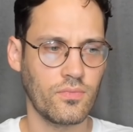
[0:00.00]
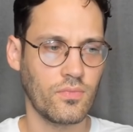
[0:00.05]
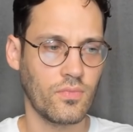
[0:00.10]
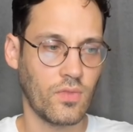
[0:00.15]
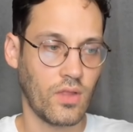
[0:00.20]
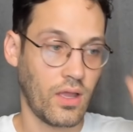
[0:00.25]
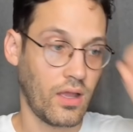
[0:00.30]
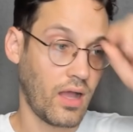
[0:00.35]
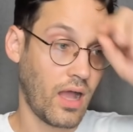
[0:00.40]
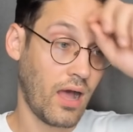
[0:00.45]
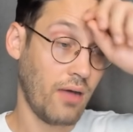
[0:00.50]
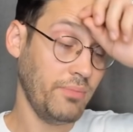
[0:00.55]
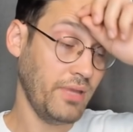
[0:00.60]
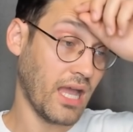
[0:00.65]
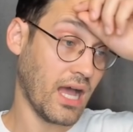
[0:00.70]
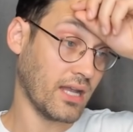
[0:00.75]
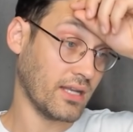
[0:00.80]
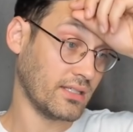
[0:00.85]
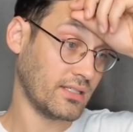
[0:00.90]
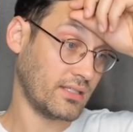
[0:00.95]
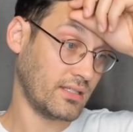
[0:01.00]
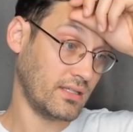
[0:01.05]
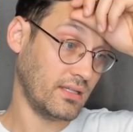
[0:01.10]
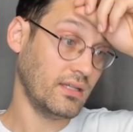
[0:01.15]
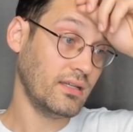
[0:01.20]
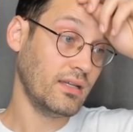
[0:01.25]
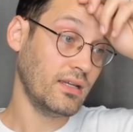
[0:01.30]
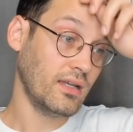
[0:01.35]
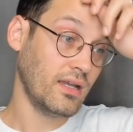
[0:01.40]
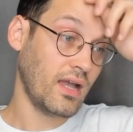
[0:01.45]
I'll be honest,
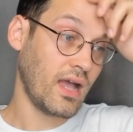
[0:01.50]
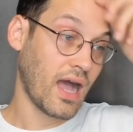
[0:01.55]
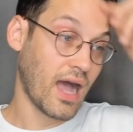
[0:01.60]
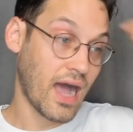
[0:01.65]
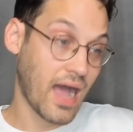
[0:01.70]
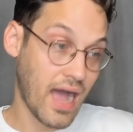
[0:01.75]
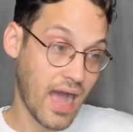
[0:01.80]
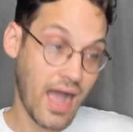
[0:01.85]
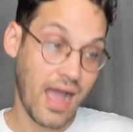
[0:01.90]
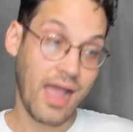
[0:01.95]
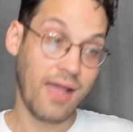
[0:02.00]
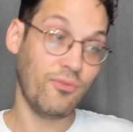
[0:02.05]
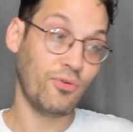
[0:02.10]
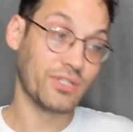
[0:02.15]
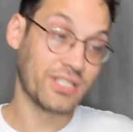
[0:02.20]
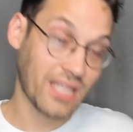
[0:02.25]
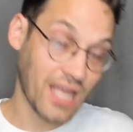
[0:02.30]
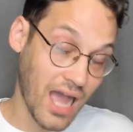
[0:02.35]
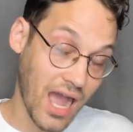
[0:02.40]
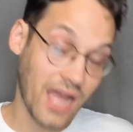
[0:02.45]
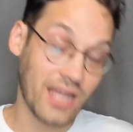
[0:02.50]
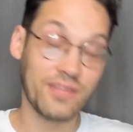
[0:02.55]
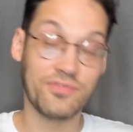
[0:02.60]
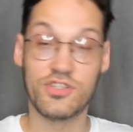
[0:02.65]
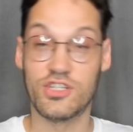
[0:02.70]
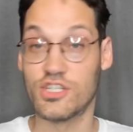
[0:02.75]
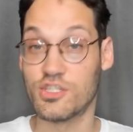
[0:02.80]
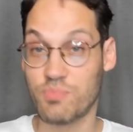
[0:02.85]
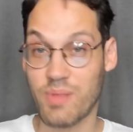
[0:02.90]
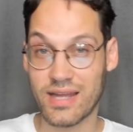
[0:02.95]
I was kind of
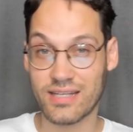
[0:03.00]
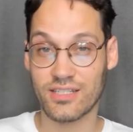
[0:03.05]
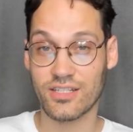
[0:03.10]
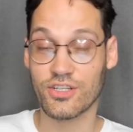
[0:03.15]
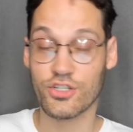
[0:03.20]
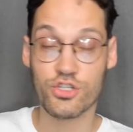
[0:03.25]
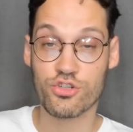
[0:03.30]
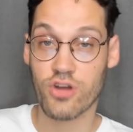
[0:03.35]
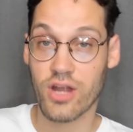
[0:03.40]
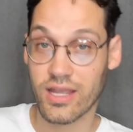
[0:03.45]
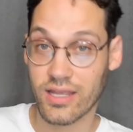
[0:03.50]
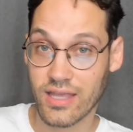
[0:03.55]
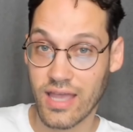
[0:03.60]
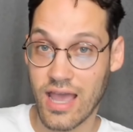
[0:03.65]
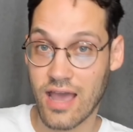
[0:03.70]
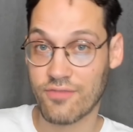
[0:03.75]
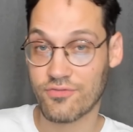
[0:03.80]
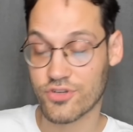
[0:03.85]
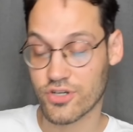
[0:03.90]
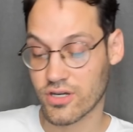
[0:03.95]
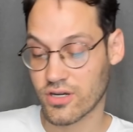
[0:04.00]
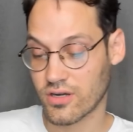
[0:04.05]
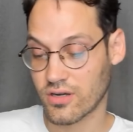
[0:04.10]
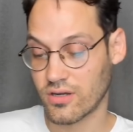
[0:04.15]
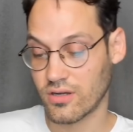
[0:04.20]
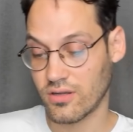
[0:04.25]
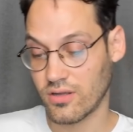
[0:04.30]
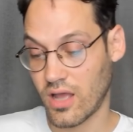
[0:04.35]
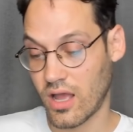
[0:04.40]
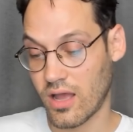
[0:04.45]
suspecting a strike after
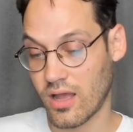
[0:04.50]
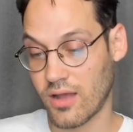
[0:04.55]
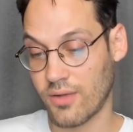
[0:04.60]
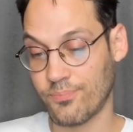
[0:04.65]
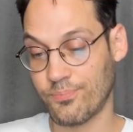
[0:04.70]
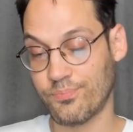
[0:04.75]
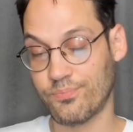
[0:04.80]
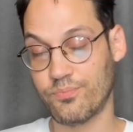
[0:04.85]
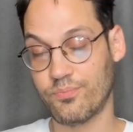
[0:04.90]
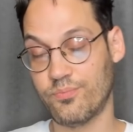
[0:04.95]
um,